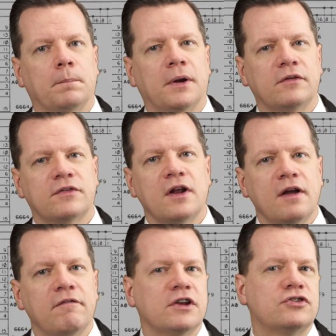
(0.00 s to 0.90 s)
But instead
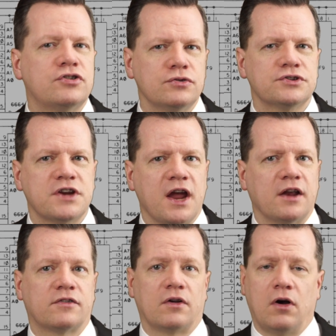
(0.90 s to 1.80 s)
of having two
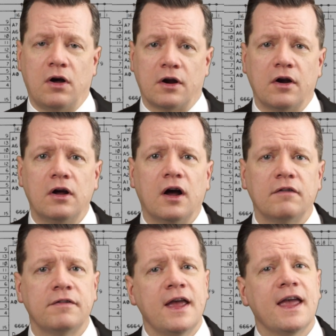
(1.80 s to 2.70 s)
states on and
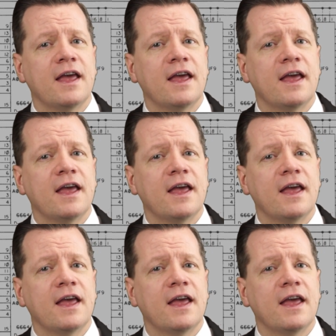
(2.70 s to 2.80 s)
off,